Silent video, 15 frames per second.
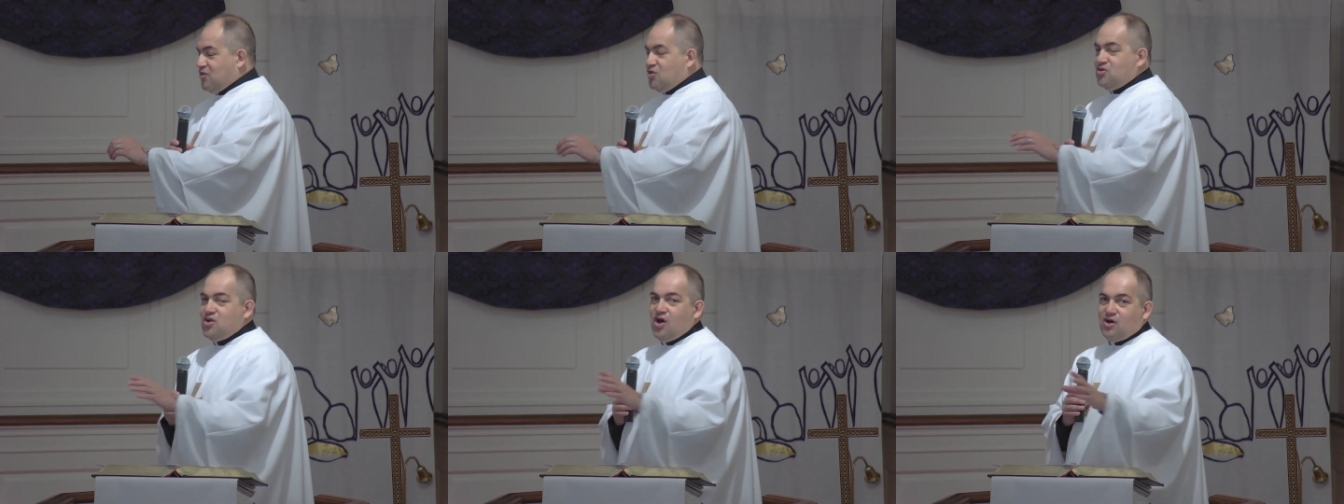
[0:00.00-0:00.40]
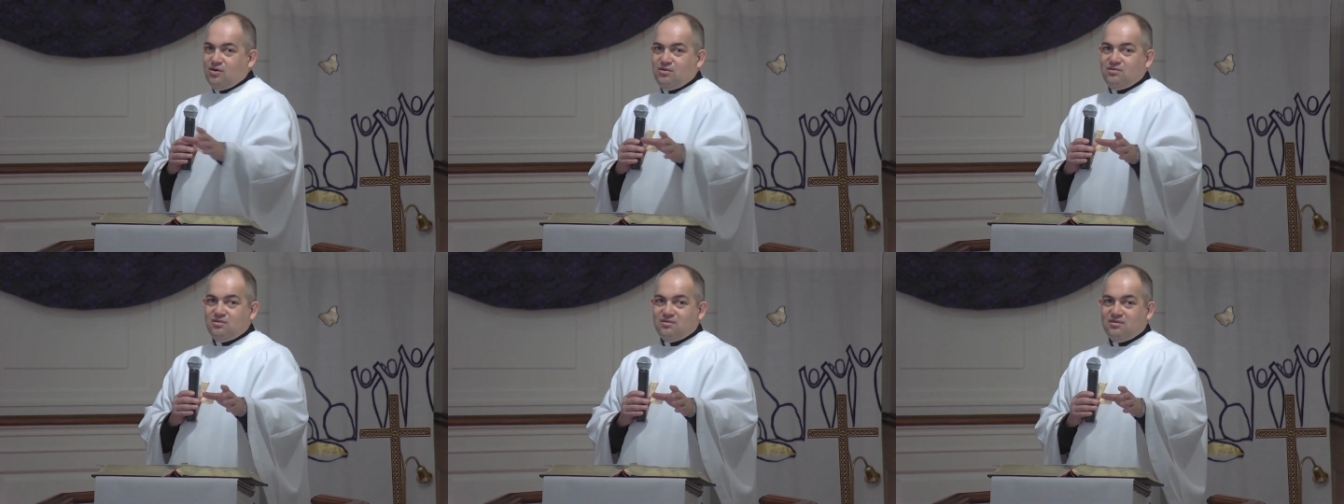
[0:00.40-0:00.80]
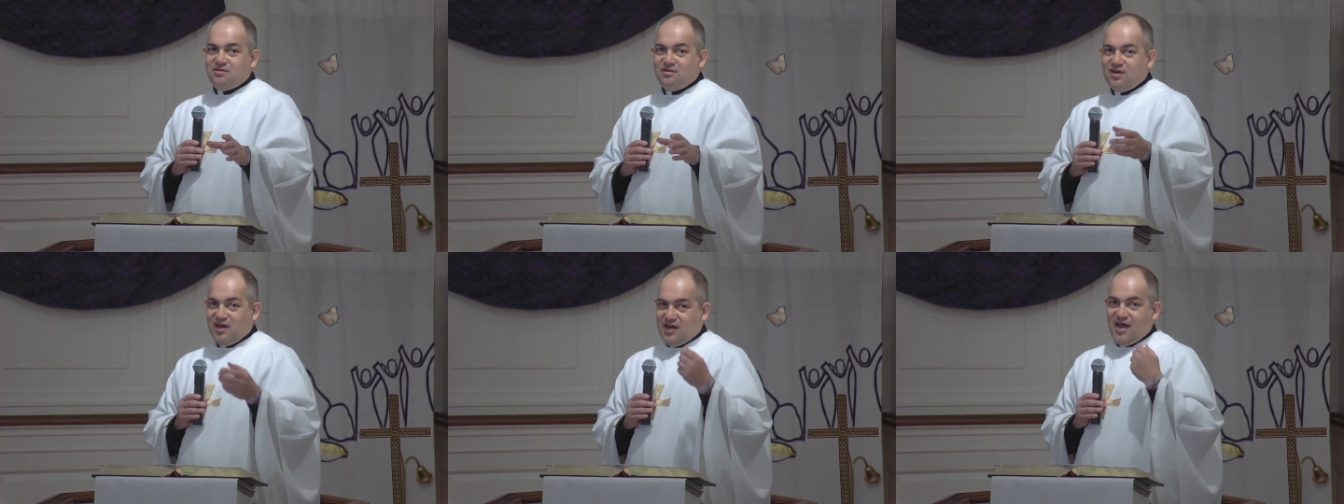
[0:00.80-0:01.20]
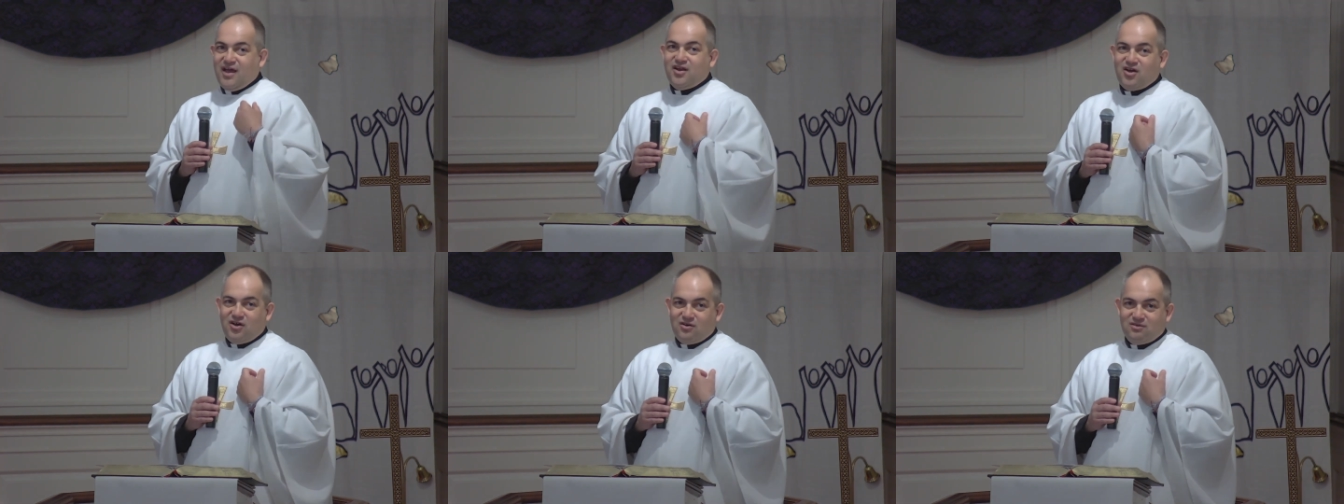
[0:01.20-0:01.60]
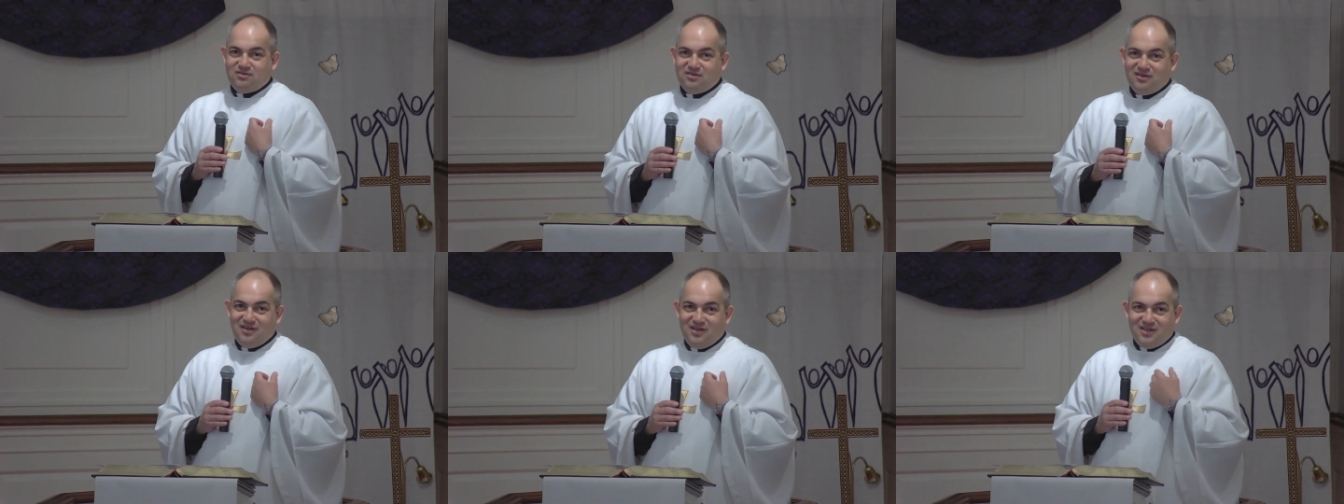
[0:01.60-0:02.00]
You know, and I
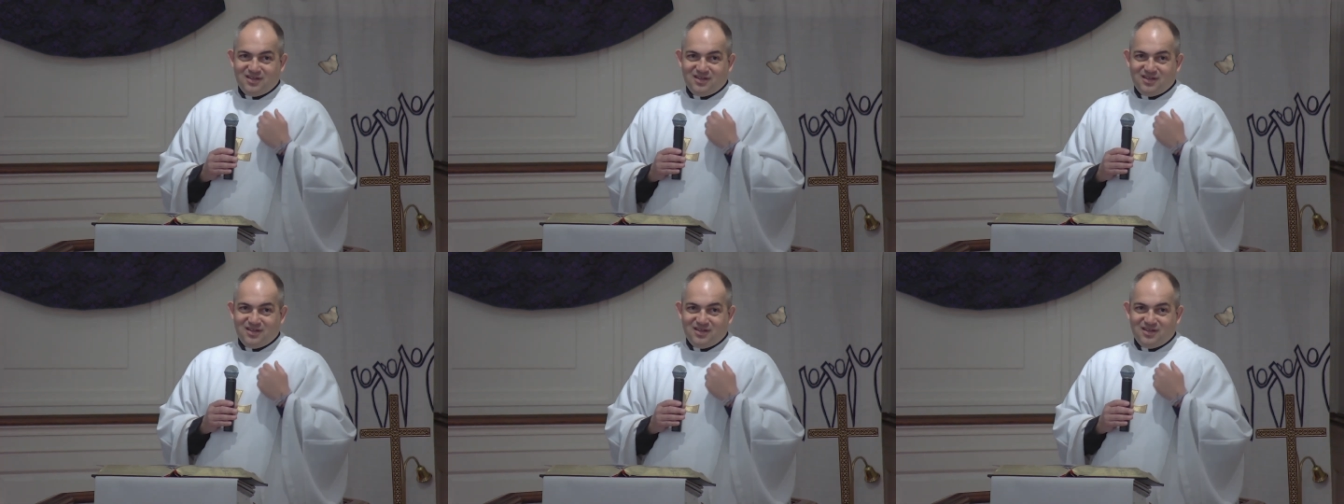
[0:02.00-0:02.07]
know,